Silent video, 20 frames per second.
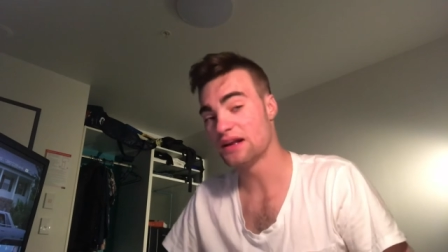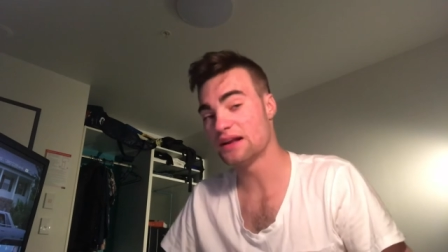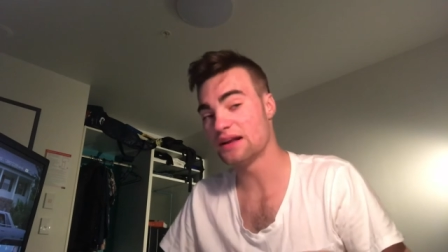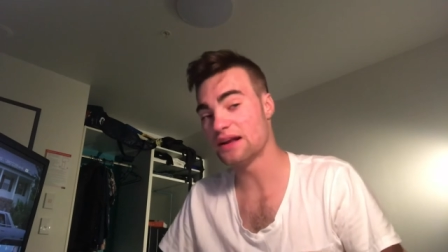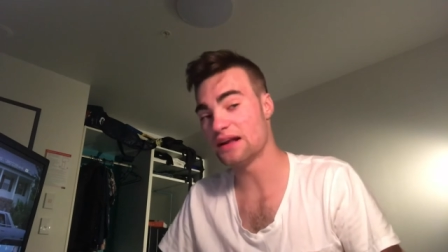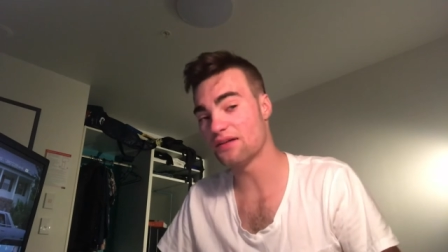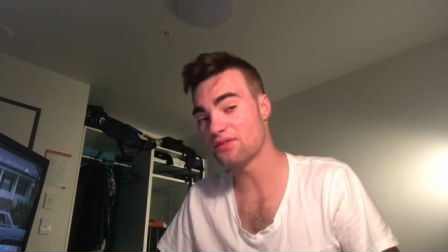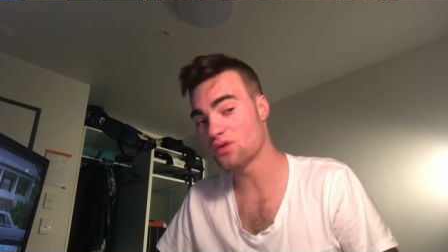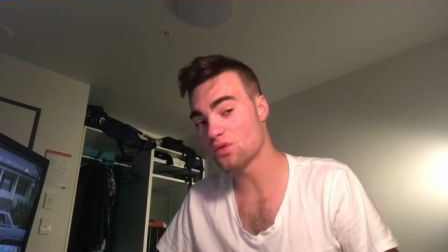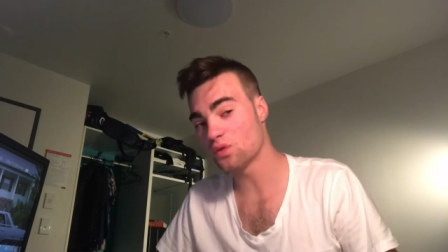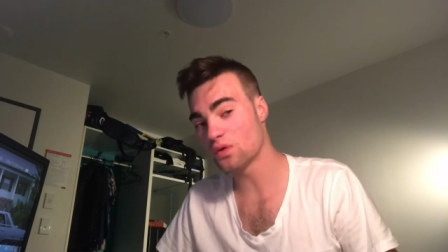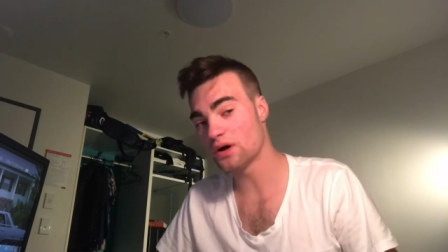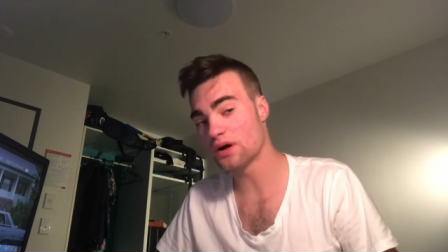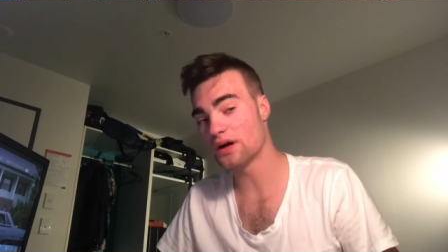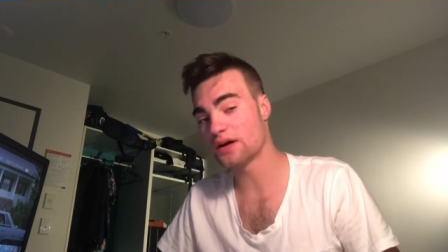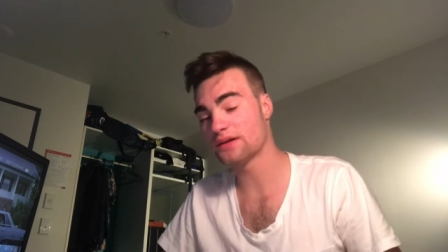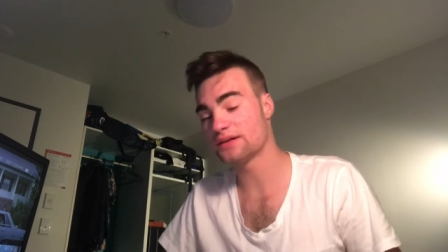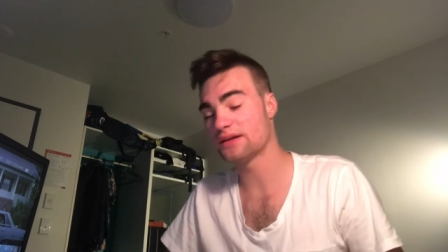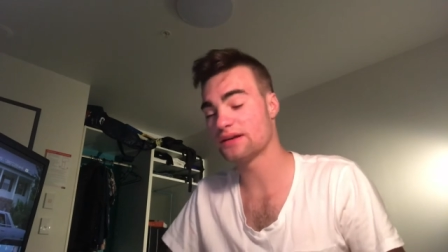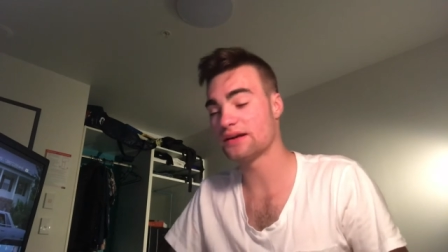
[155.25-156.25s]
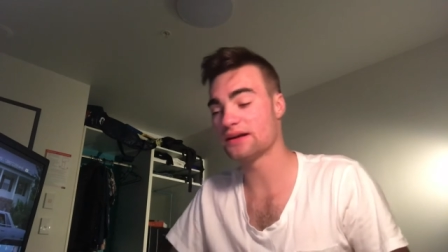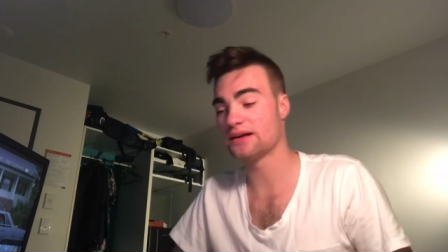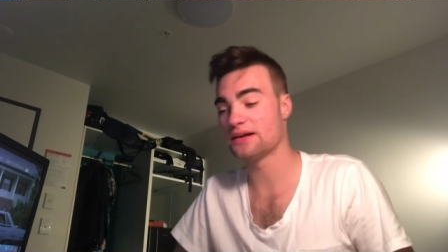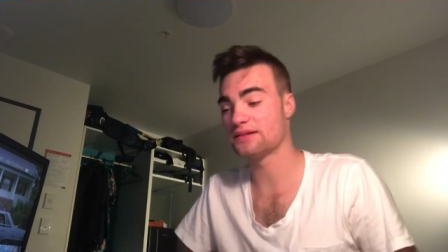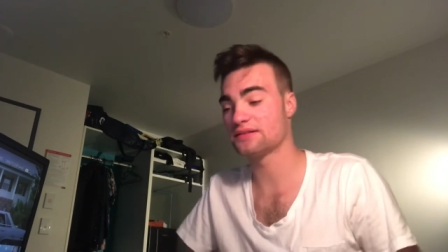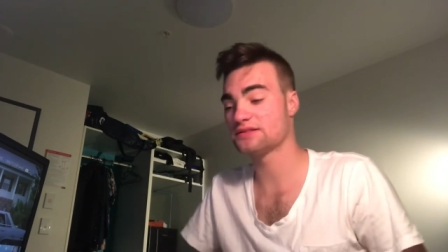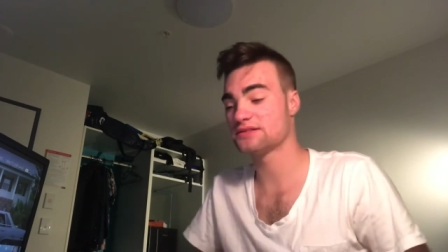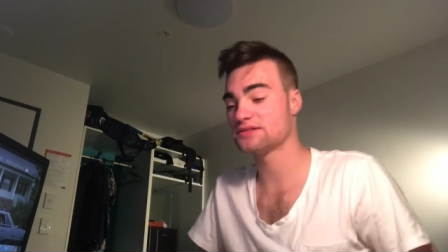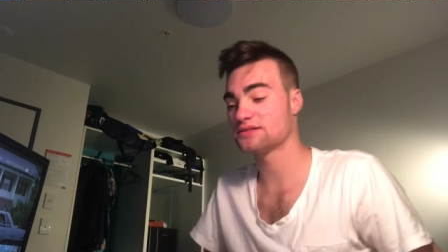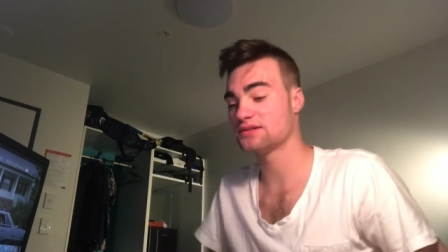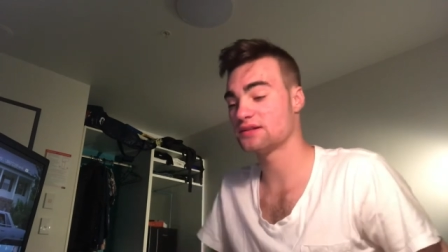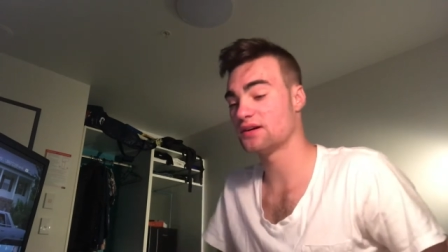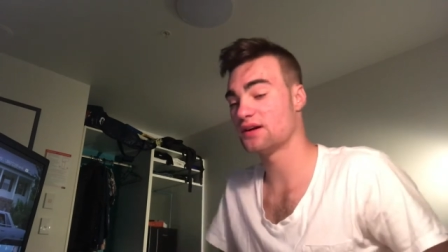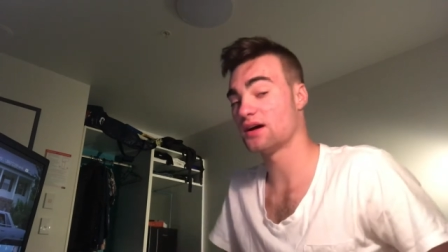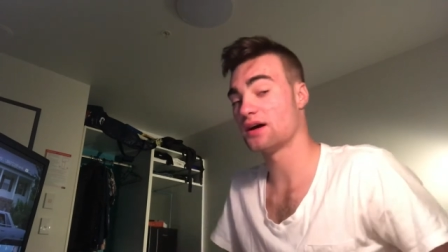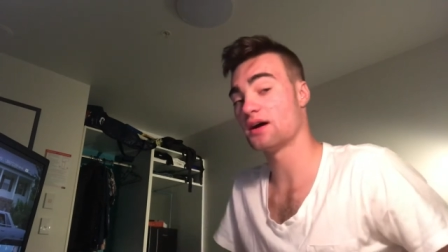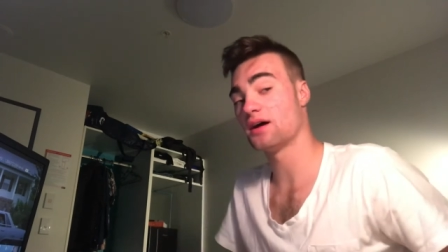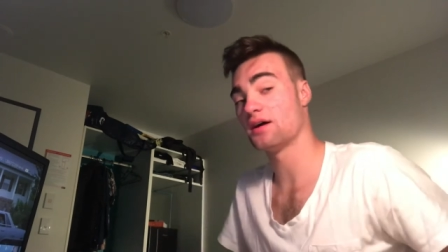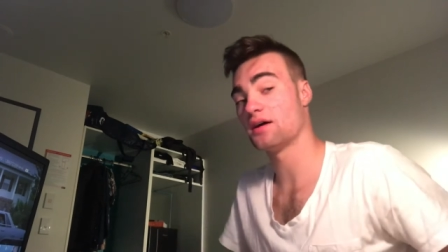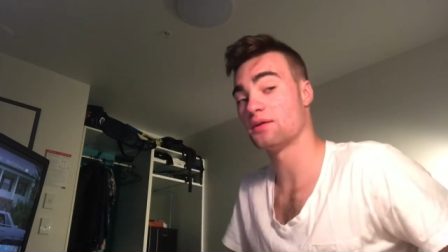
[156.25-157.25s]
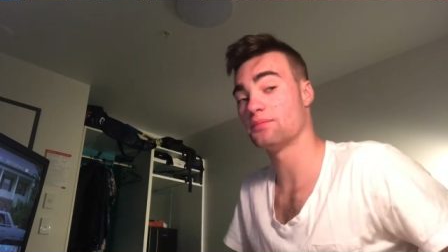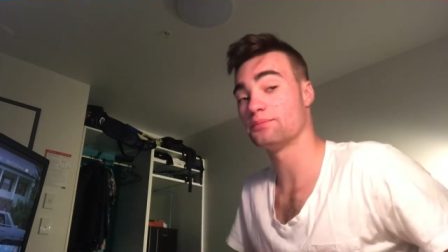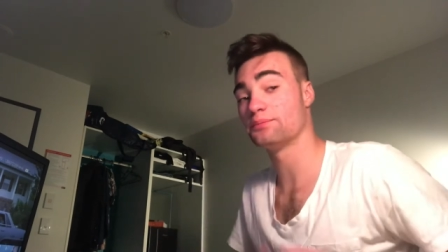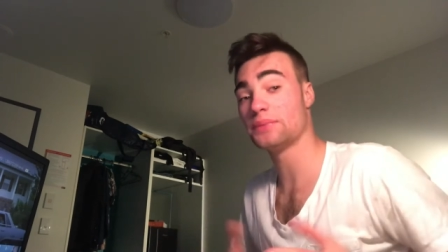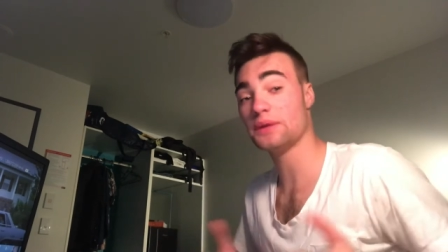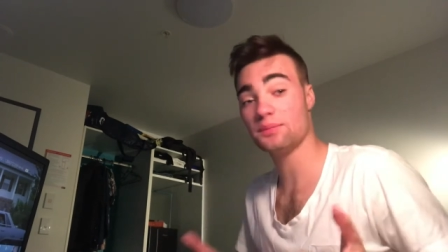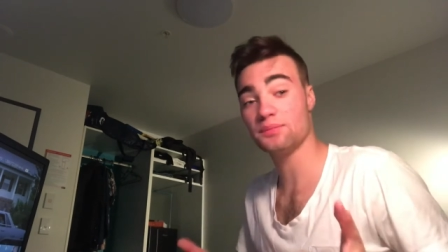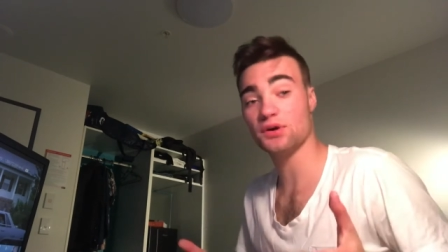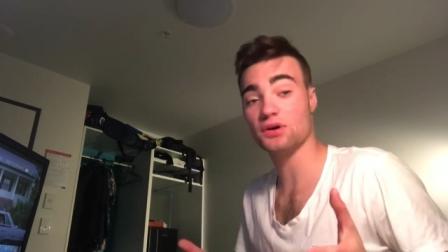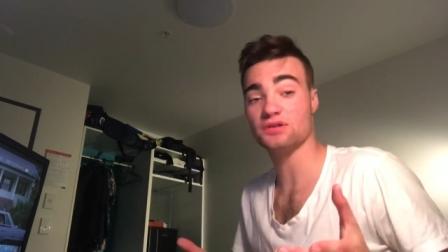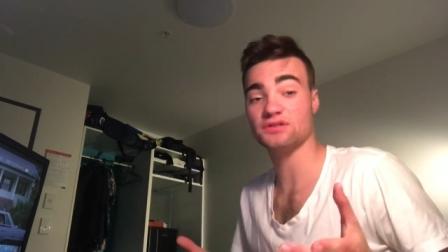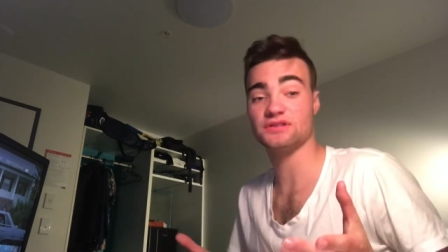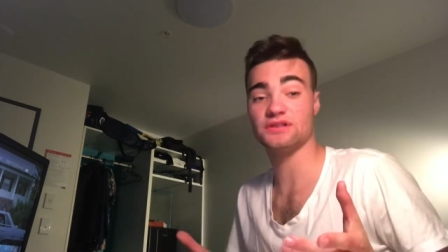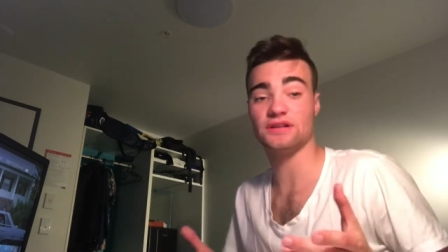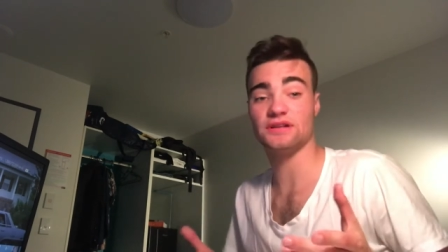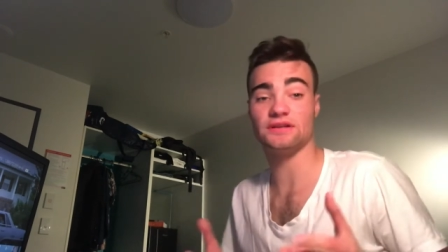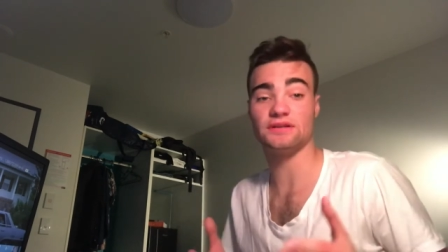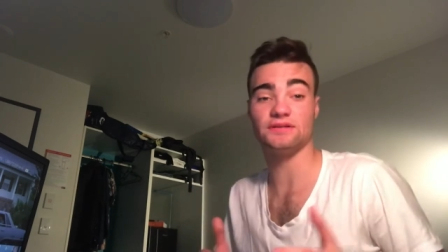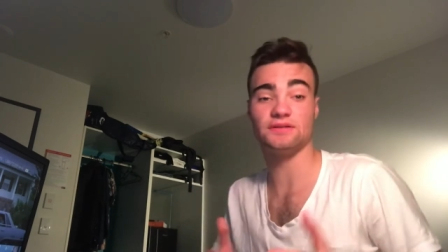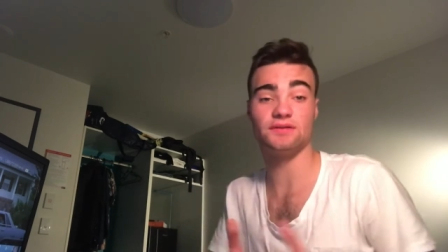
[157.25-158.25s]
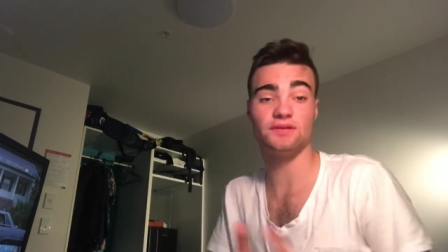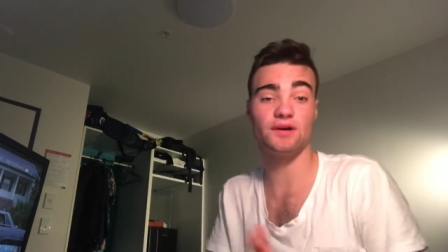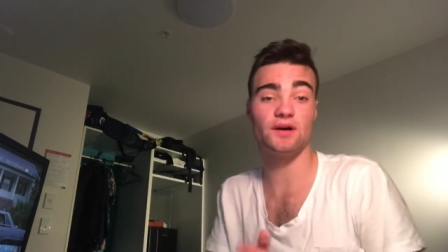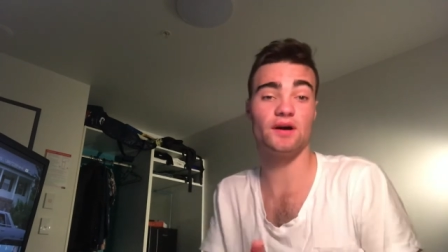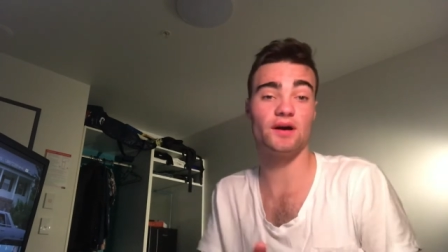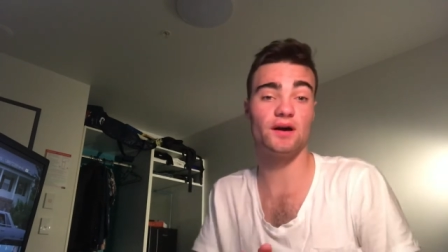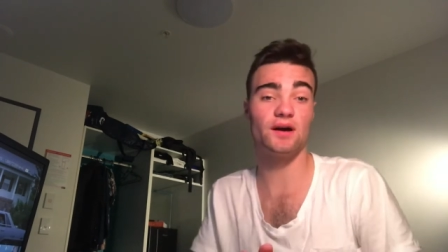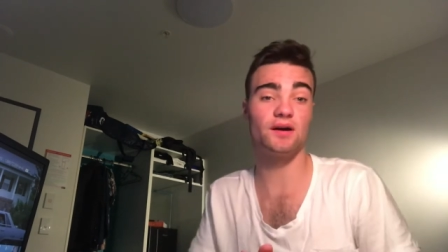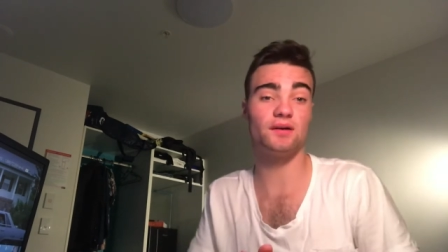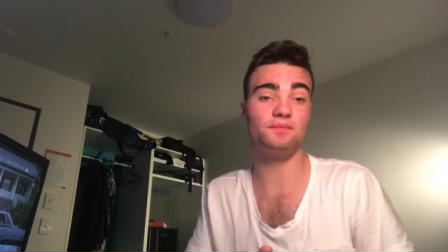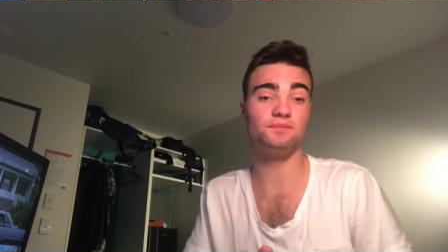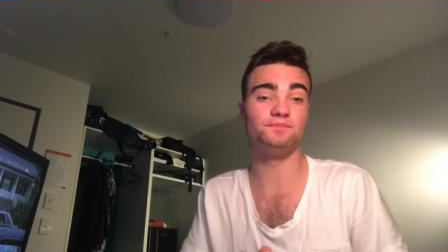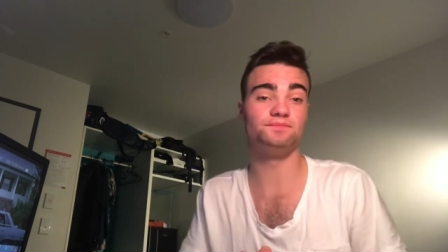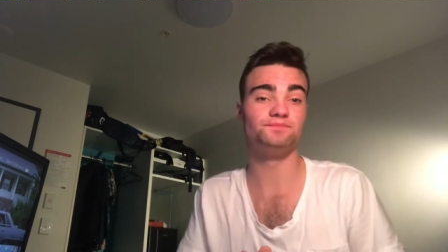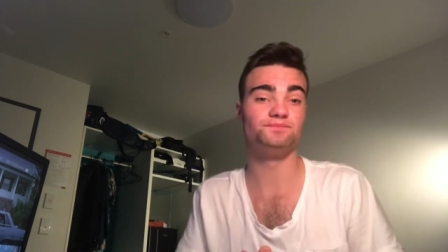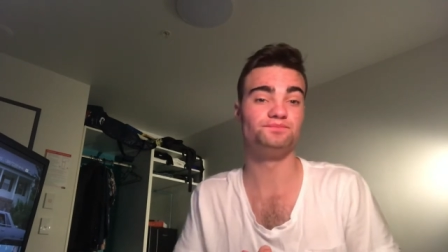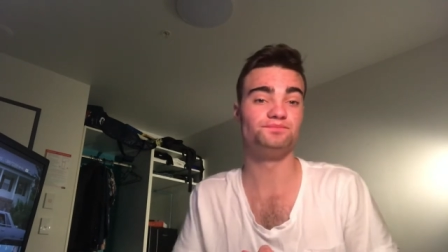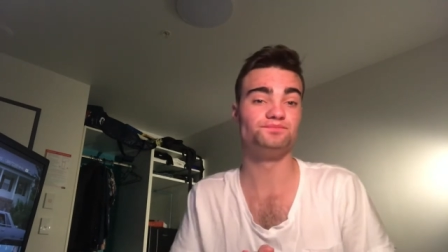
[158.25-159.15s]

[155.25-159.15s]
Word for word: level one at uh, beatboxing. Um,